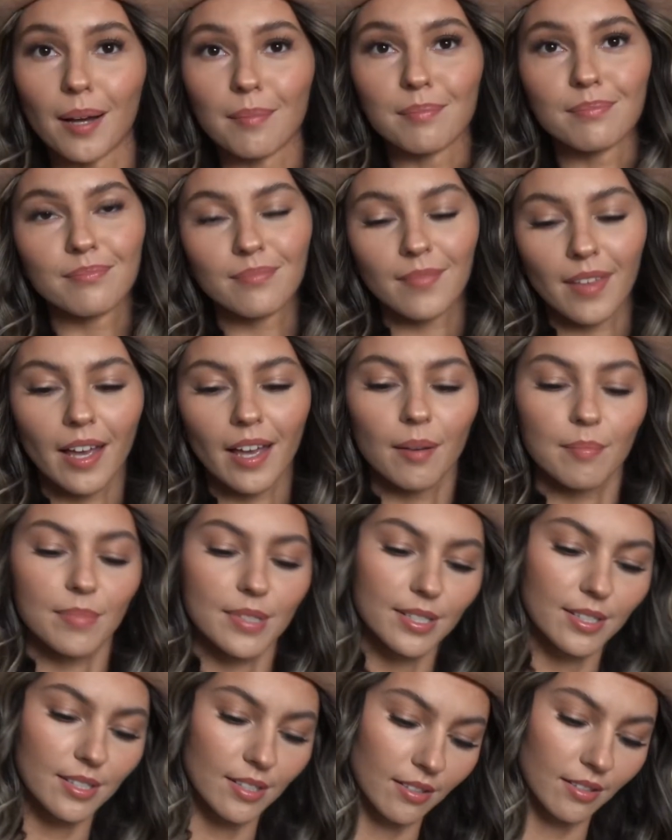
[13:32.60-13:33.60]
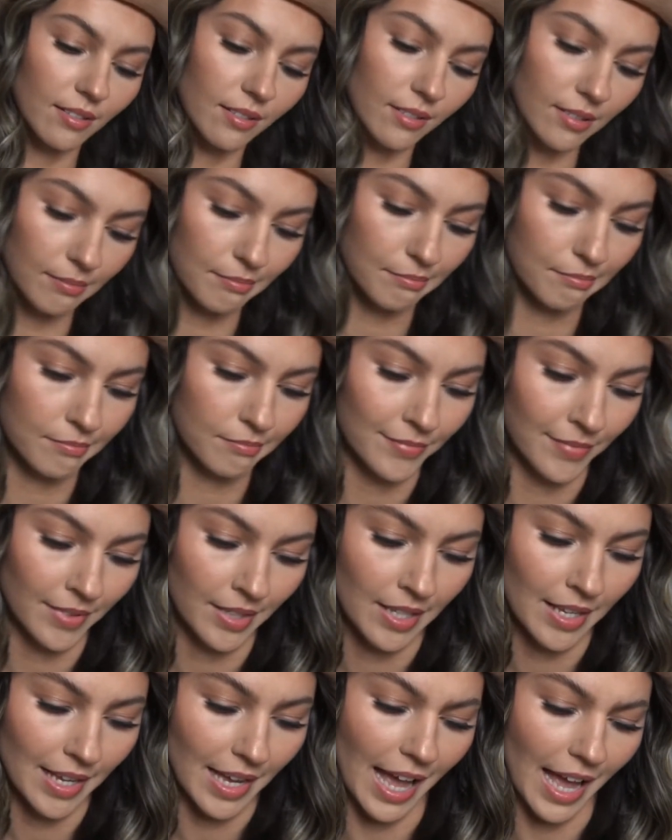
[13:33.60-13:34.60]
I'm, I'm still
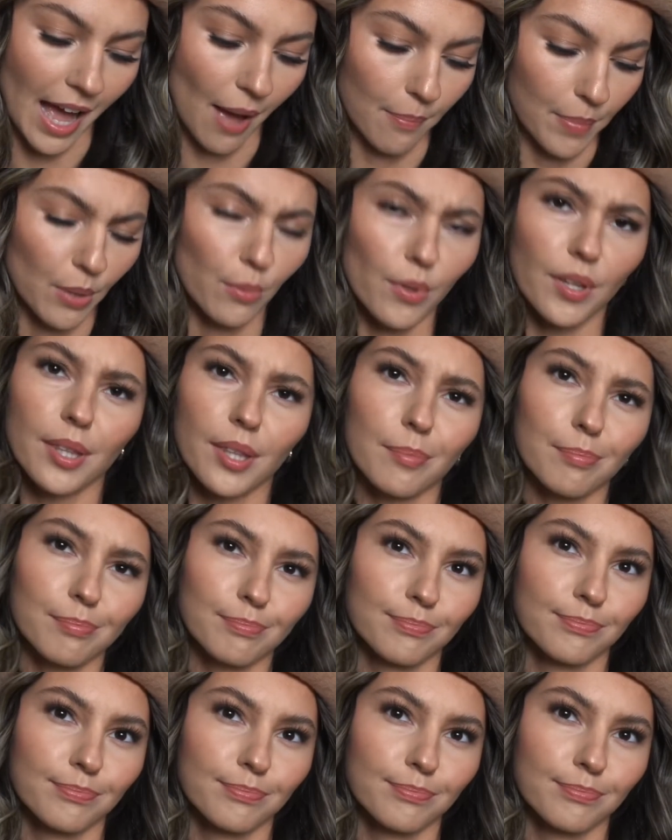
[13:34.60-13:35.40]
happy with them.